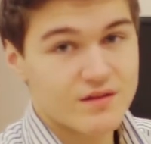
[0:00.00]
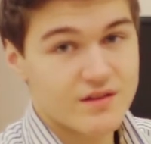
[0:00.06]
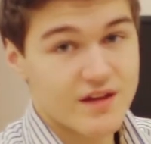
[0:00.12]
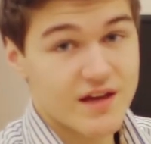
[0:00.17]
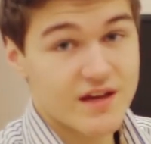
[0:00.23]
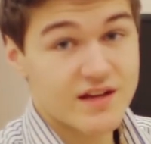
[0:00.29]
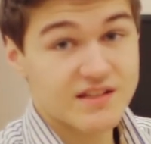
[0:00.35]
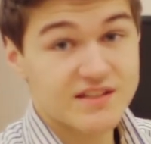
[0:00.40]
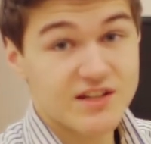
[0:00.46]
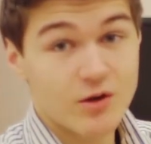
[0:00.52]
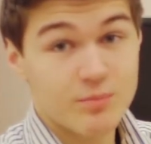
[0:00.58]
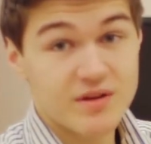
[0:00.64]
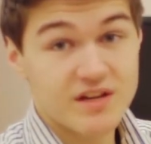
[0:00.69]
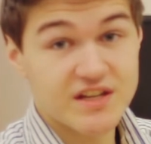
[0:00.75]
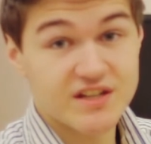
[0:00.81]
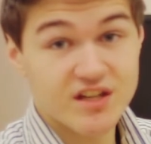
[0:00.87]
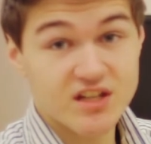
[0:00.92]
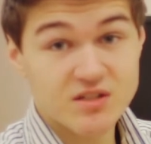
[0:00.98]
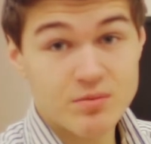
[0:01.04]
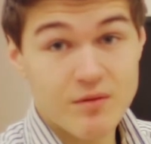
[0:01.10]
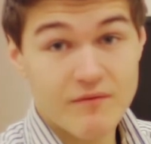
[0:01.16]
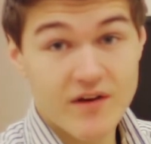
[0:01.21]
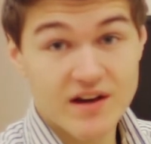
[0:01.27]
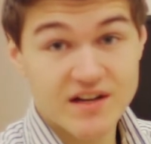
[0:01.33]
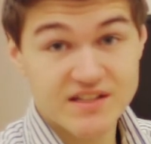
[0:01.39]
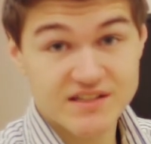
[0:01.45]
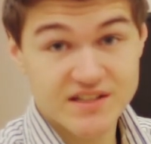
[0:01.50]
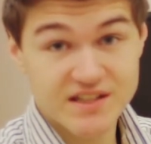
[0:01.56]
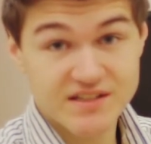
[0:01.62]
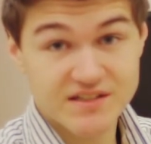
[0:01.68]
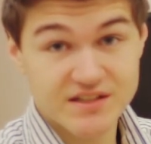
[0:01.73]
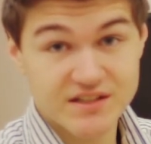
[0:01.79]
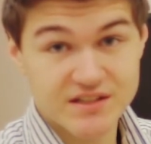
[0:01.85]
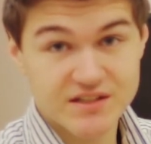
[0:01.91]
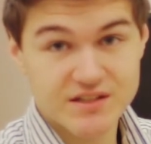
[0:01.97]
The NSLP does provide
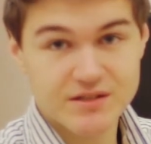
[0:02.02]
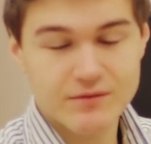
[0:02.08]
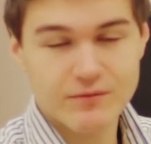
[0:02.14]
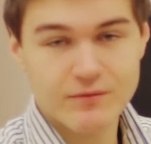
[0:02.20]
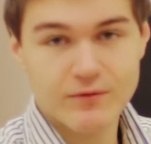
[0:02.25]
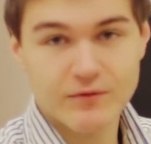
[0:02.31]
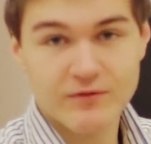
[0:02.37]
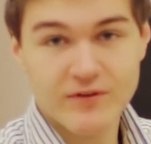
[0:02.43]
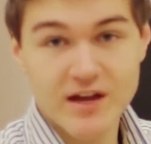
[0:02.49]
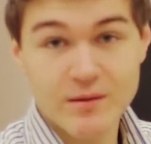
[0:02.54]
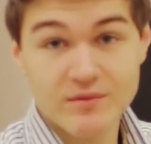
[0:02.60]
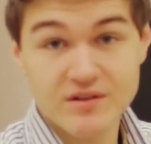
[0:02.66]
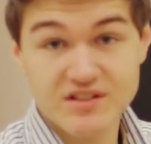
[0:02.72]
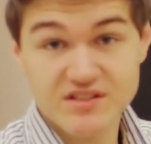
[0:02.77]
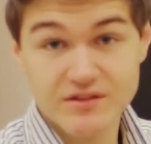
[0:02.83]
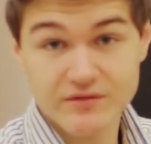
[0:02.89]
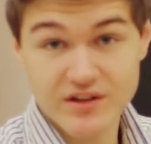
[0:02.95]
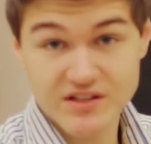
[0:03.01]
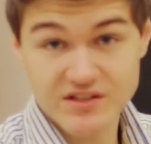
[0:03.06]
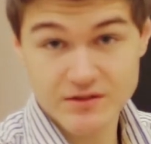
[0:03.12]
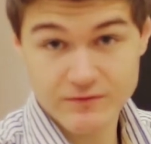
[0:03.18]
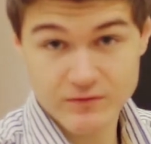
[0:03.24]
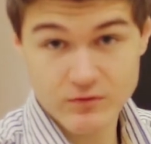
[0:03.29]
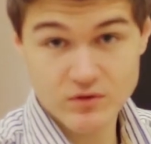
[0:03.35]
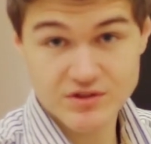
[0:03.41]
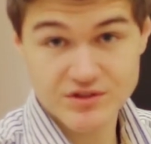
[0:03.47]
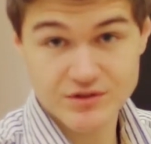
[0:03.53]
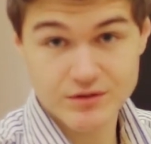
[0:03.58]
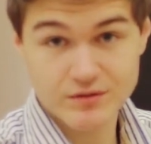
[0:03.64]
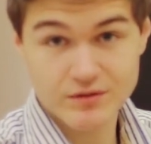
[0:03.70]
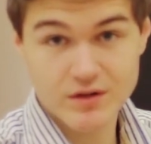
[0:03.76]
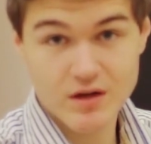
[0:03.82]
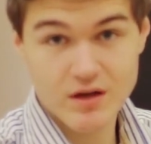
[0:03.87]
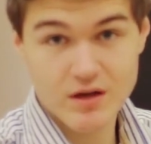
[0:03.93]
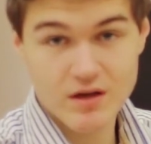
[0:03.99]
assistance for families of lesser fortune.
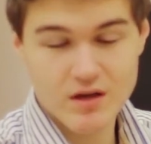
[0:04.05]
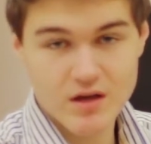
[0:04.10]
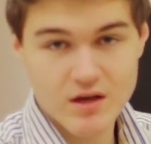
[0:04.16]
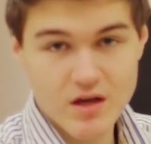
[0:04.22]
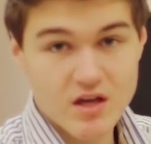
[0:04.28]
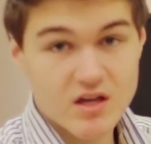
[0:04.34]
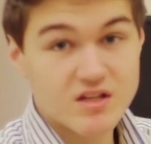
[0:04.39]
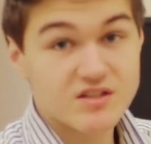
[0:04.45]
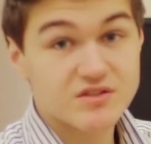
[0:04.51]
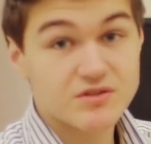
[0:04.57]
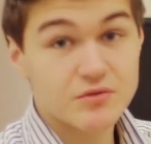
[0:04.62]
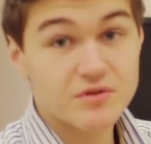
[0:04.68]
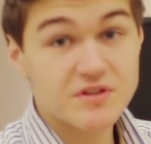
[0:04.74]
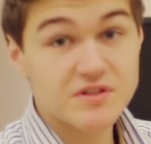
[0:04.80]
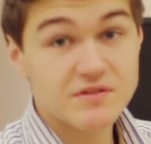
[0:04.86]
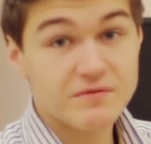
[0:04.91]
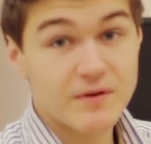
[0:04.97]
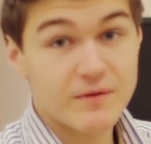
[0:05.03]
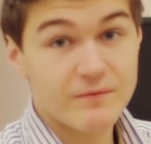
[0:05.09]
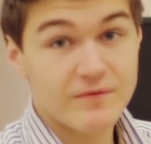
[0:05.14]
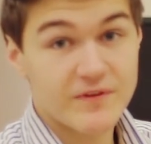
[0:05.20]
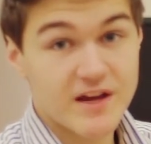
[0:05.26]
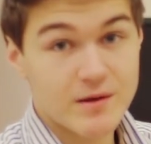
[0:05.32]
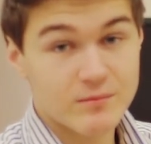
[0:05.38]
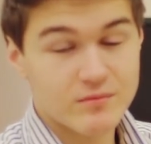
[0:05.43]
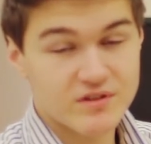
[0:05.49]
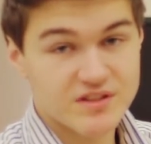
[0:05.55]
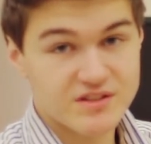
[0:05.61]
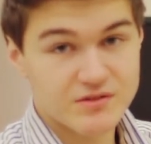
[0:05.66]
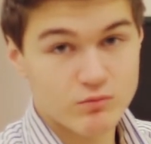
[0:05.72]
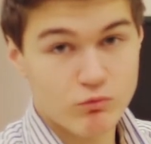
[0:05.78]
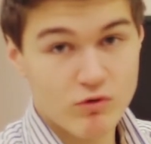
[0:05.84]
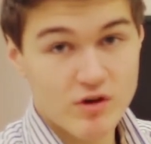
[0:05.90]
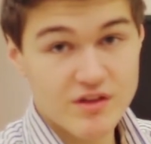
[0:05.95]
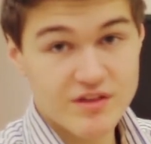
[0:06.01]
Students from families
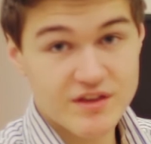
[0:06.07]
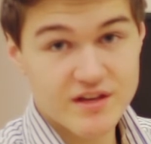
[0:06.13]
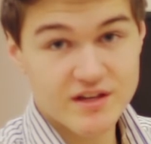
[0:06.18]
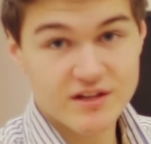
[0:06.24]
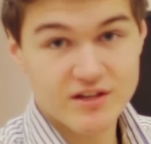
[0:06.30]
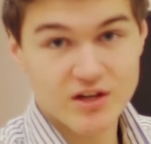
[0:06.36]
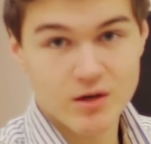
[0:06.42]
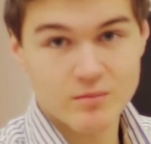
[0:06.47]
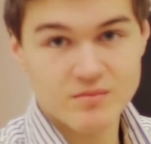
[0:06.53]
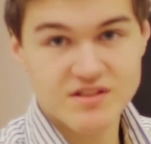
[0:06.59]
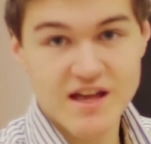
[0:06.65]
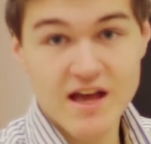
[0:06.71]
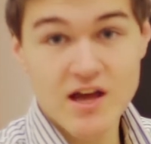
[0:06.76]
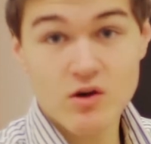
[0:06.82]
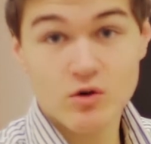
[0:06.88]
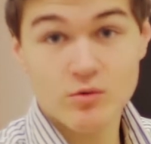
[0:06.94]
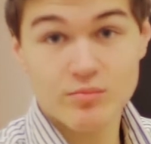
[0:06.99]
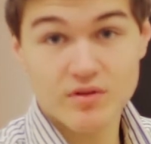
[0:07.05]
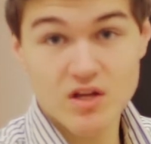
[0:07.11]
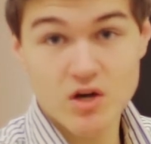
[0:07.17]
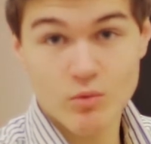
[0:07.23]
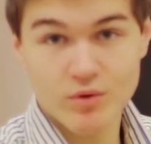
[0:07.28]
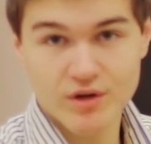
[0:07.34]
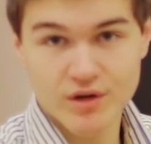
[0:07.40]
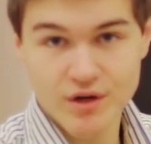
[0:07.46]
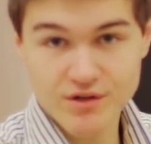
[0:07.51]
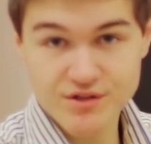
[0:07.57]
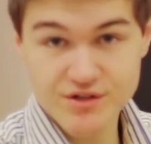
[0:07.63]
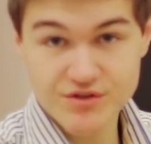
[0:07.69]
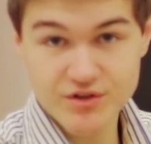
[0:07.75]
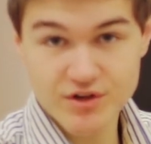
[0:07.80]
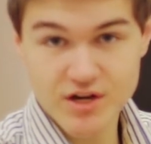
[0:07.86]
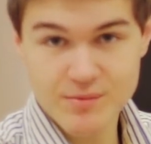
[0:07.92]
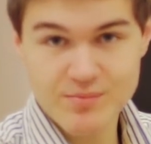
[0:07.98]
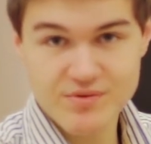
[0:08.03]
with incomes at or below
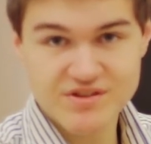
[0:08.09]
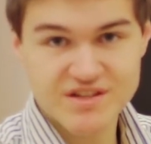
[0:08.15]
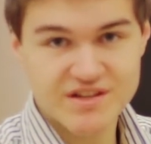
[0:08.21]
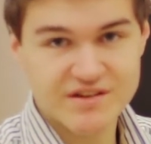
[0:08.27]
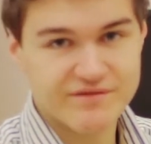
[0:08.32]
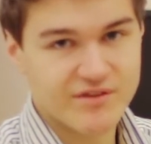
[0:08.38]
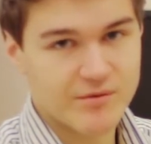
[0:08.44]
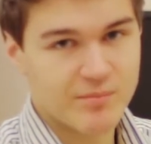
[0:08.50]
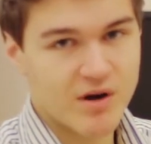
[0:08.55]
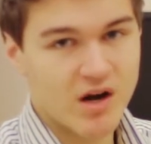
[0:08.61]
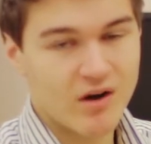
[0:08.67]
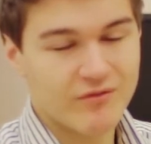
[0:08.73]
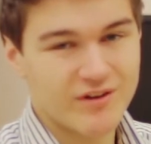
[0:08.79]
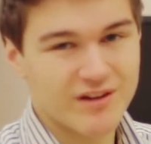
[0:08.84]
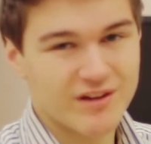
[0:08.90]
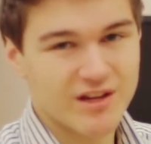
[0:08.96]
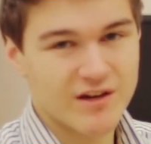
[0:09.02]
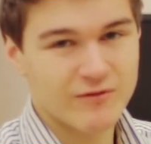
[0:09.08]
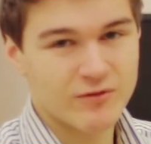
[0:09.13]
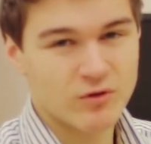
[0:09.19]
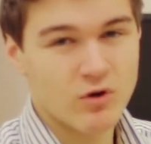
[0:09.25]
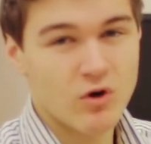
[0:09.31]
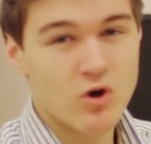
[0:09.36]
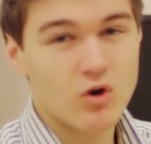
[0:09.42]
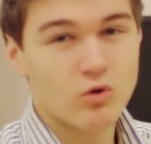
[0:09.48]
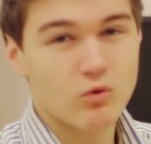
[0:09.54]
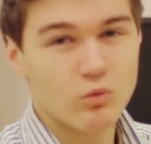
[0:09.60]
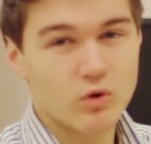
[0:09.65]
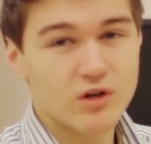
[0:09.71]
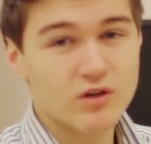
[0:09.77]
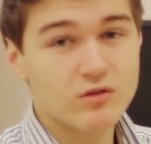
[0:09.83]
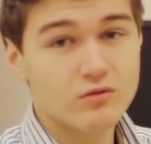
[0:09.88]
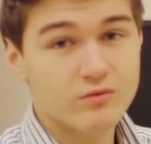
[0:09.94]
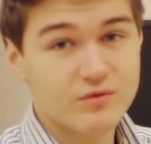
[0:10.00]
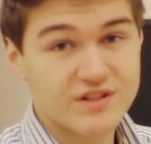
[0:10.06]
130% of the poverty level
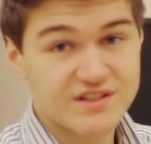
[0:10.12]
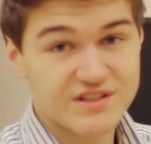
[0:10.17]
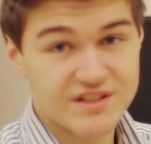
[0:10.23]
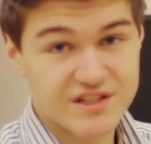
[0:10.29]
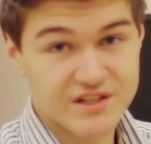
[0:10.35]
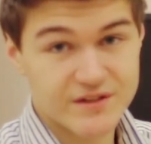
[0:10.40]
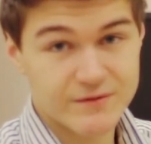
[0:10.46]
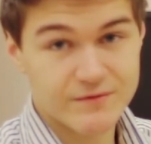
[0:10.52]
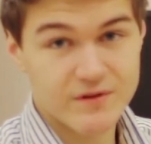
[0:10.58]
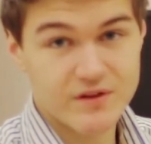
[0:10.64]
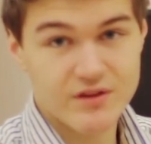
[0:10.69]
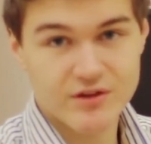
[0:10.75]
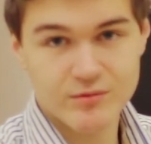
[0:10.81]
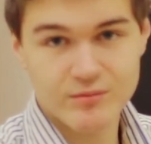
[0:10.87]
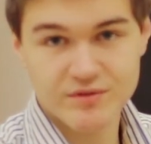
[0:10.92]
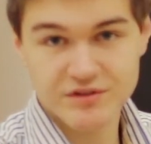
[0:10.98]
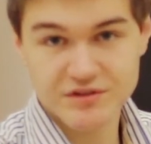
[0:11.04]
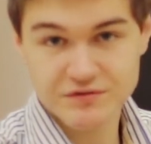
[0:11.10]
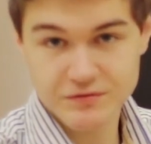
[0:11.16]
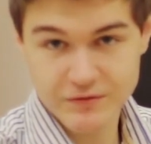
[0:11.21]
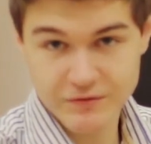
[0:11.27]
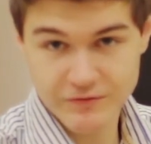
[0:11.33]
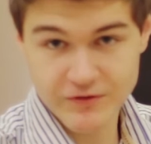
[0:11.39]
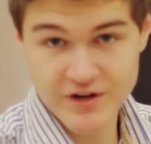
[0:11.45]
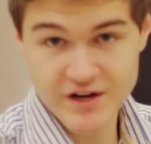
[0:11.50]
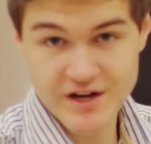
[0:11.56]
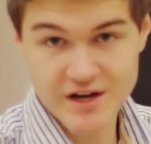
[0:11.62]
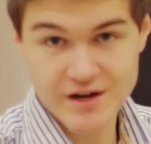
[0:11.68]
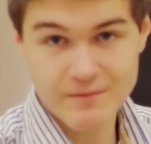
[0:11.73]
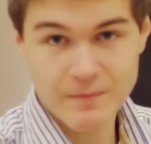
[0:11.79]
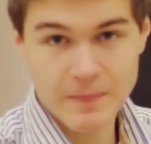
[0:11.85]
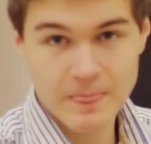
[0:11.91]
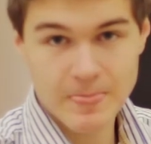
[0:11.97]
will receive their meals for free.